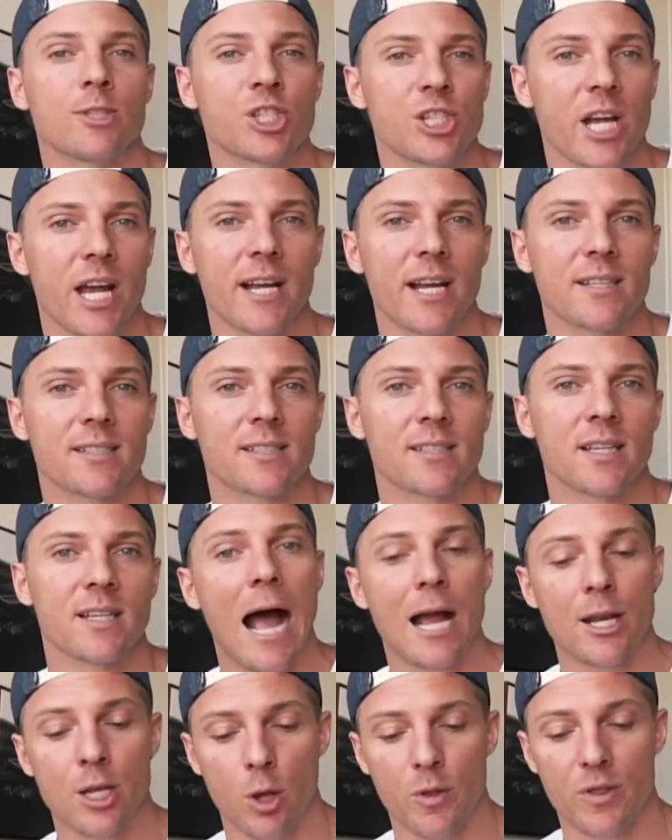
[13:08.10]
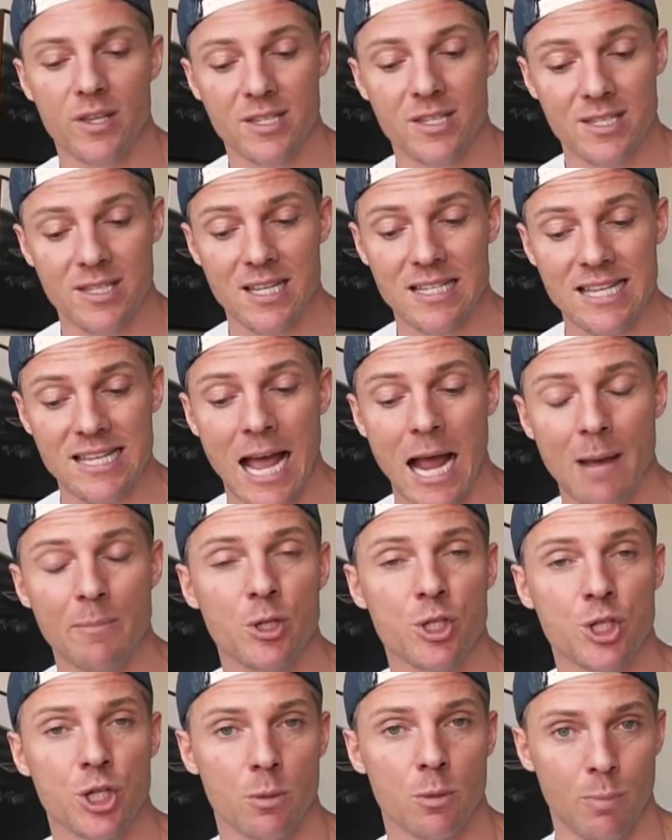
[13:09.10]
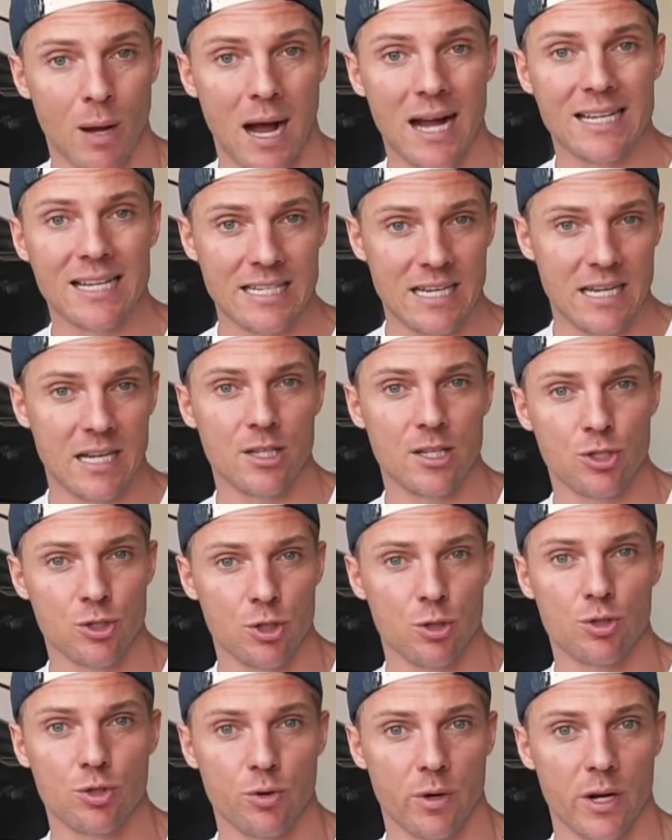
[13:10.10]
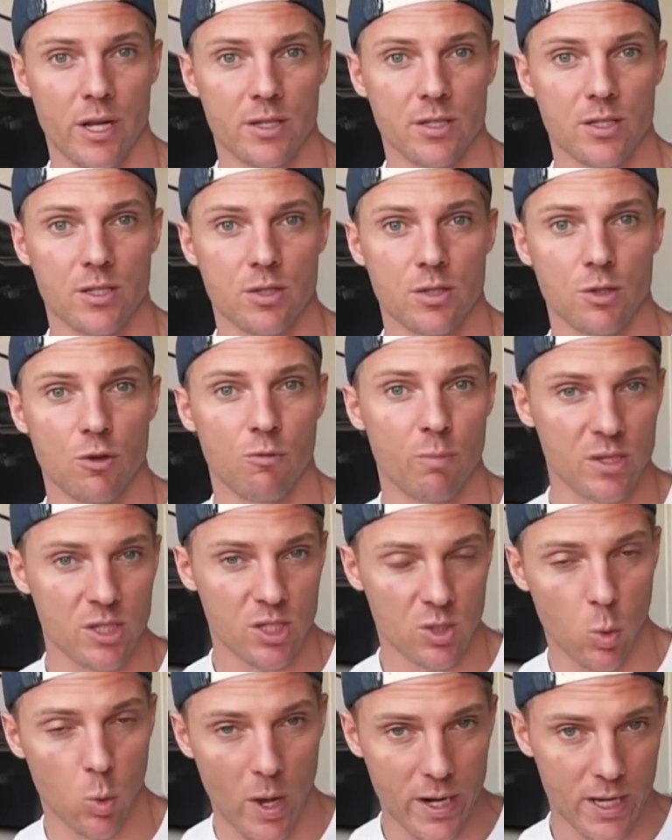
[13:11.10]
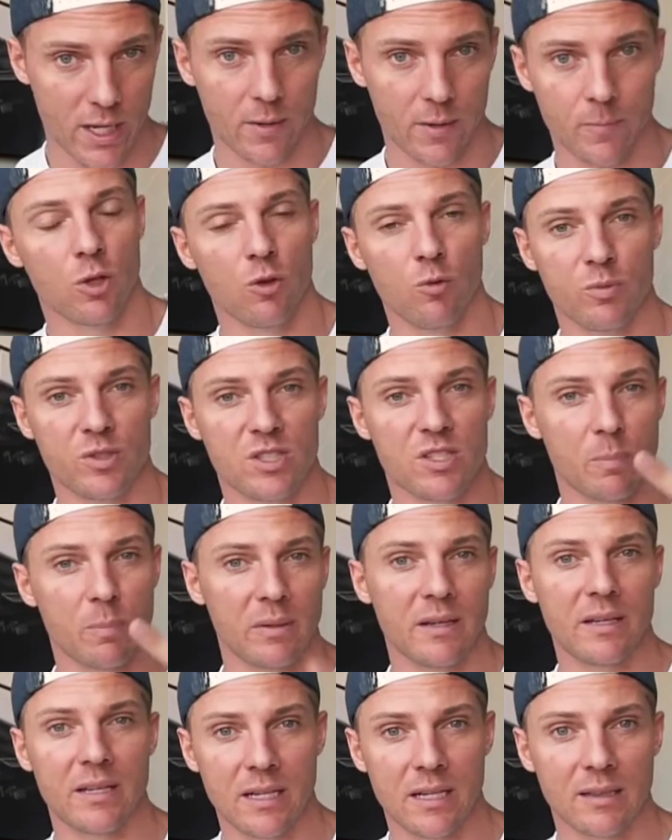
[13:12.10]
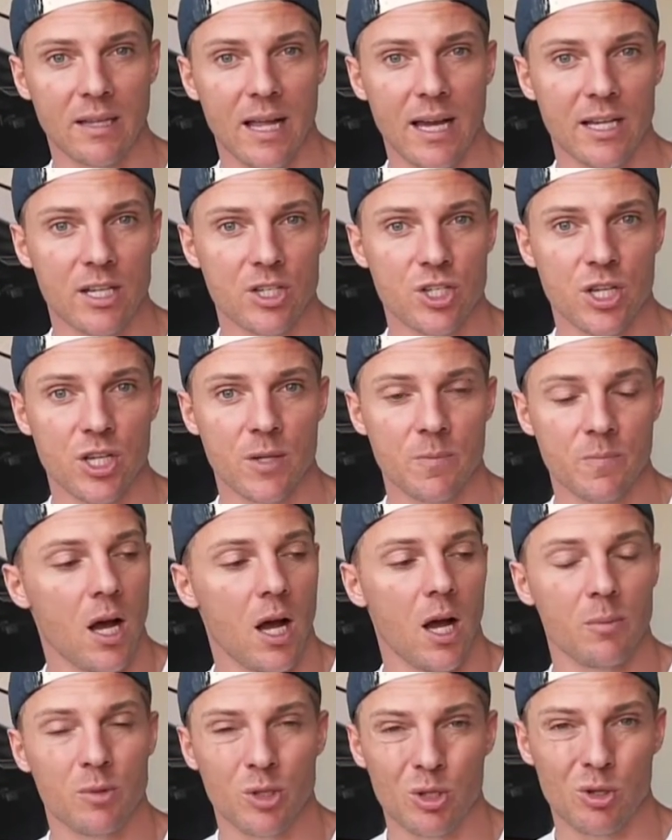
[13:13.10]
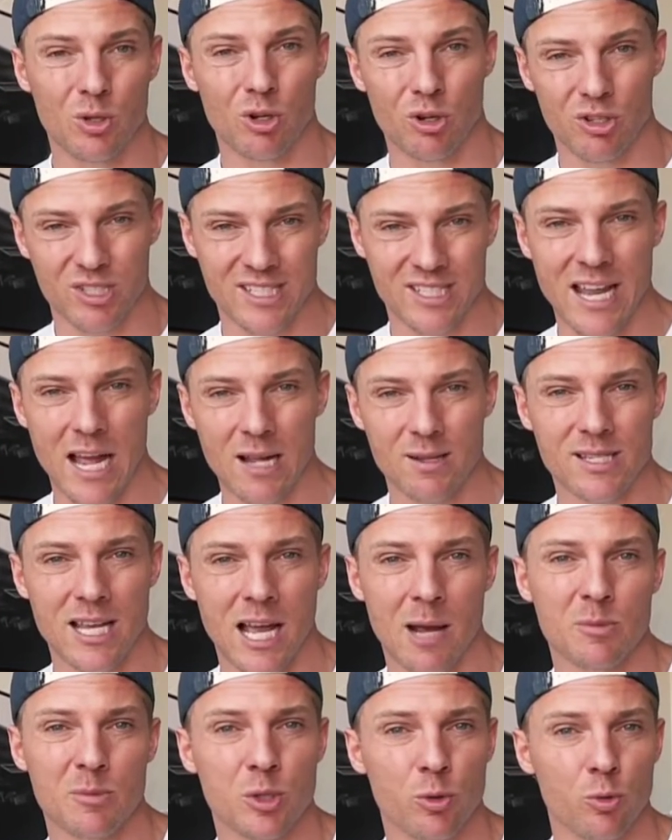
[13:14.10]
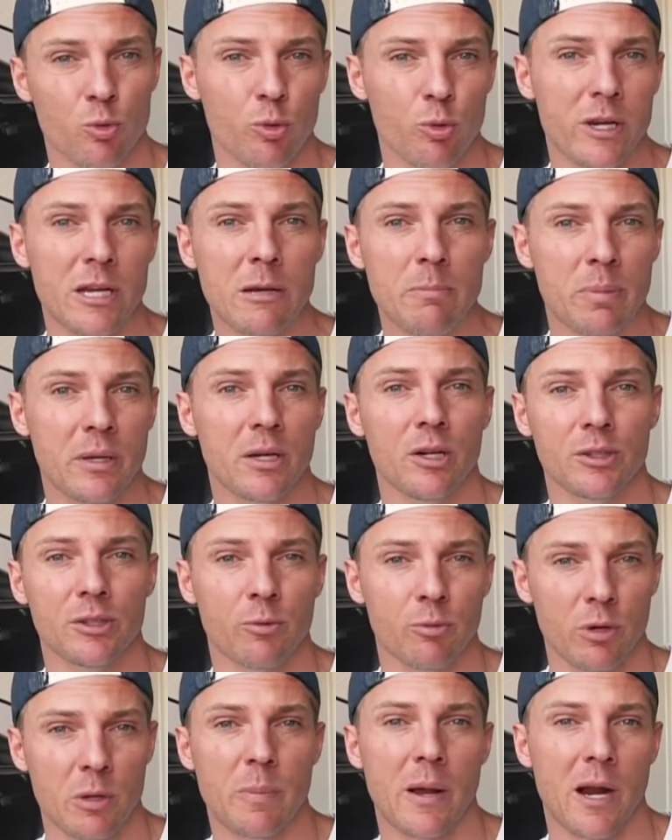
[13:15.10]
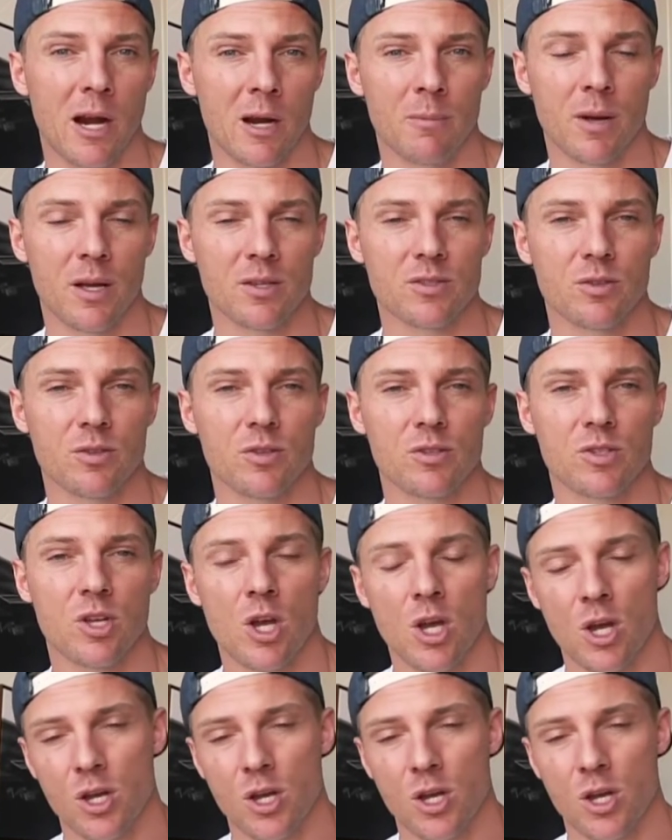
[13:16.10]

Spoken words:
shakes. I know this is a time that your body needs nutrients. You've been sweating, you've depleted glycogen. It's now time to rebuild and repair muscles.